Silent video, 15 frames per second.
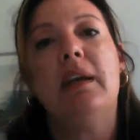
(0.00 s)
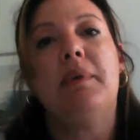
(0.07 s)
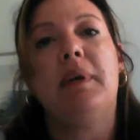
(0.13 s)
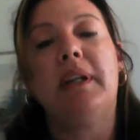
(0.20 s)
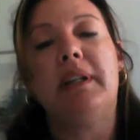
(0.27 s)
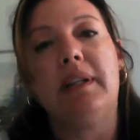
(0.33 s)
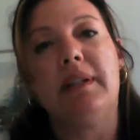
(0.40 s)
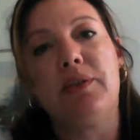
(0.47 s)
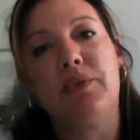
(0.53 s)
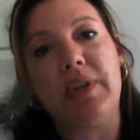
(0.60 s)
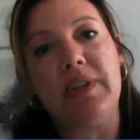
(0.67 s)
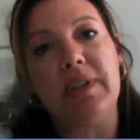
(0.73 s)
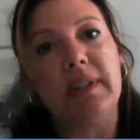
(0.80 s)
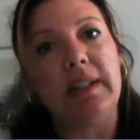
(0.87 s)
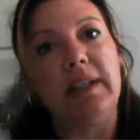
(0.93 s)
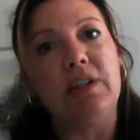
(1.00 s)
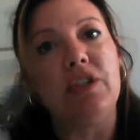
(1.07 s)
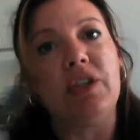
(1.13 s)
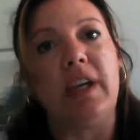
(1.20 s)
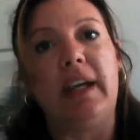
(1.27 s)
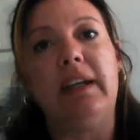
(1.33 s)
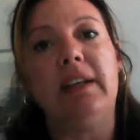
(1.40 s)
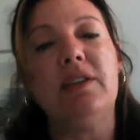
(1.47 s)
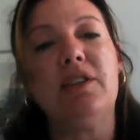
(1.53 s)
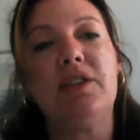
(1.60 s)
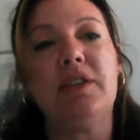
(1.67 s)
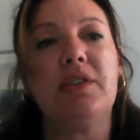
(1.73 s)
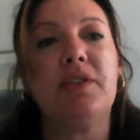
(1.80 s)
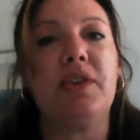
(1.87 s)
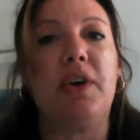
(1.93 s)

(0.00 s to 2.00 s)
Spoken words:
but it's recently changed.